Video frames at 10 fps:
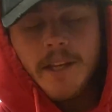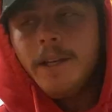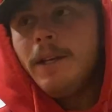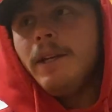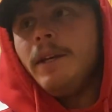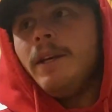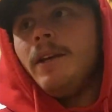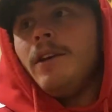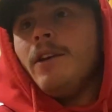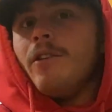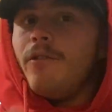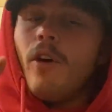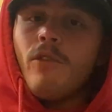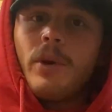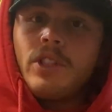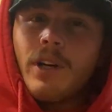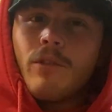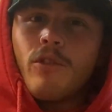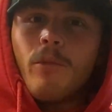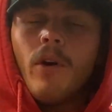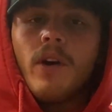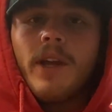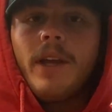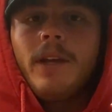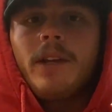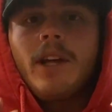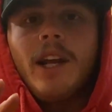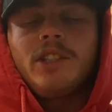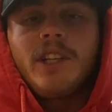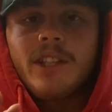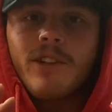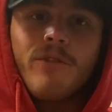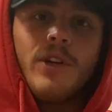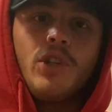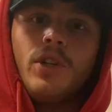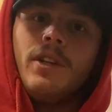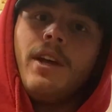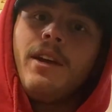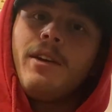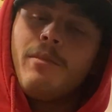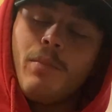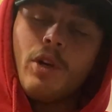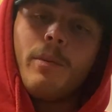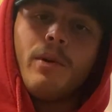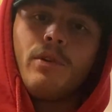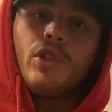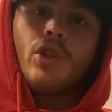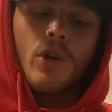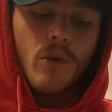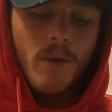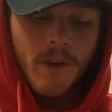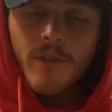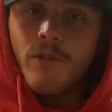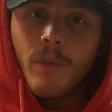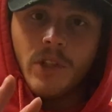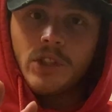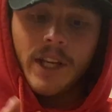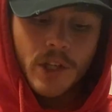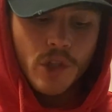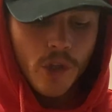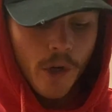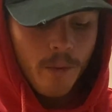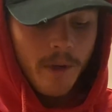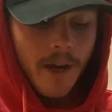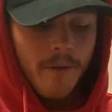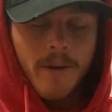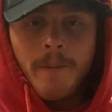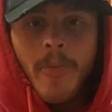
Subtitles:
5 weeks out from my classic division bodybuilding show, for my second show now,